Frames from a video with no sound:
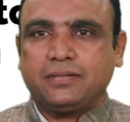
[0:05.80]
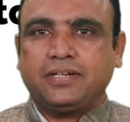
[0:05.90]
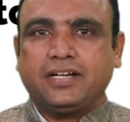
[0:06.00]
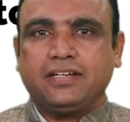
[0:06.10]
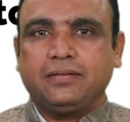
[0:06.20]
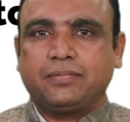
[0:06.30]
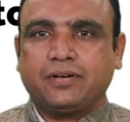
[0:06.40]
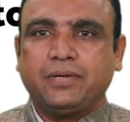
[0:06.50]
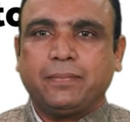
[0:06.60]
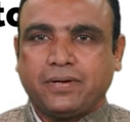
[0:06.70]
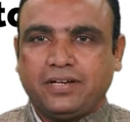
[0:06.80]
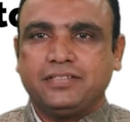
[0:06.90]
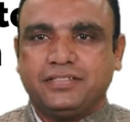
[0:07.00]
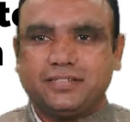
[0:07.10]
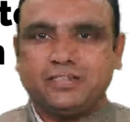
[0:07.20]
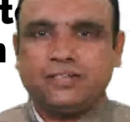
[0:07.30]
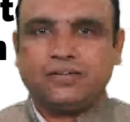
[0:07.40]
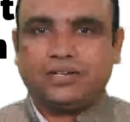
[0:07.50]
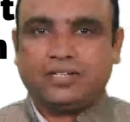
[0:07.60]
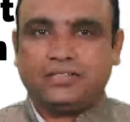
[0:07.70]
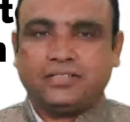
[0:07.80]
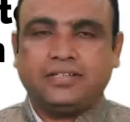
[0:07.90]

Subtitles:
Bhandari from Nepal Engineering College.